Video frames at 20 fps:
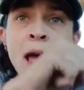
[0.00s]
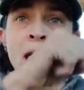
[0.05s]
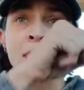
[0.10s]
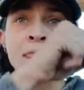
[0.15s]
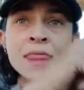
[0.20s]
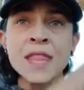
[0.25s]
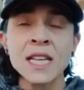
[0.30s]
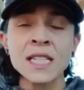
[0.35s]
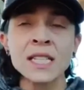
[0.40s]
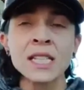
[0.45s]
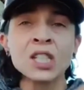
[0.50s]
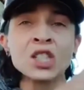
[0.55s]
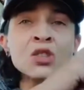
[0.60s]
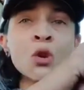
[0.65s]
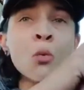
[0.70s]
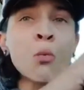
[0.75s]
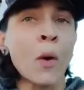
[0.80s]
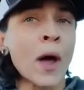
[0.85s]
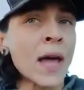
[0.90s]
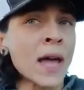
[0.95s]
And this is
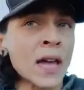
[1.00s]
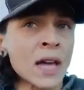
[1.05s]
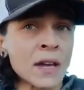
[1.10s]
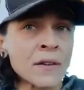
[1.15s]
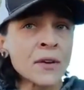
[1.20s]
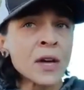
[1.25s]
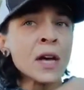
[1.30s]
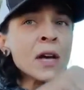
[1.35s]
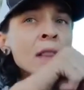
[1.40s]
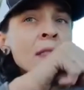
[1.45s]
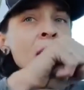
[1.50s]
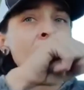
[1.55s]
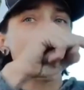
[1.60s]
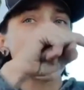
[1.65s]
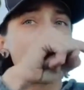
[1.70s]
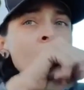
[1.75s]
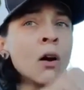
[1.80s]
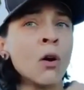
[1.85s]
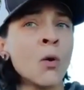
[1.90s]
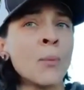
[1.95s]
the wave that
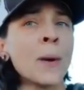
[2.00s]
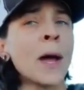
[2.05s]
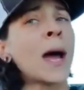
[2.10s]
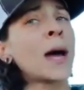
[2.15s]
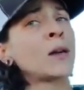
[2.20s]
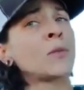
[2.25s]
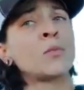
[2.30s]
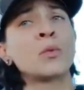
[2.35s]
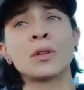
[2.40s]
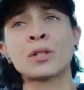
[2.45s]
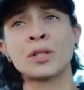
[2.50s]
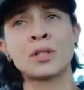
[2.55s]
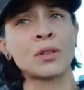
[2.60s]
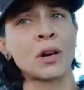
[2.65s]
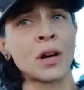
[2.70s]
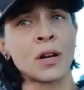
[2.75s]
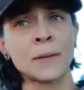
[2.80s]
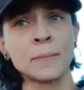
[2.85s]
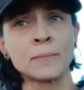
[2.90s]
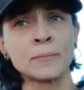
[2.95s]
I hope Adam will
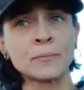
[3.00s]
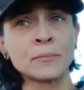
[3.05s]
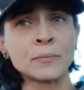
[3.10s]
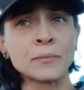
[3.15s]
start.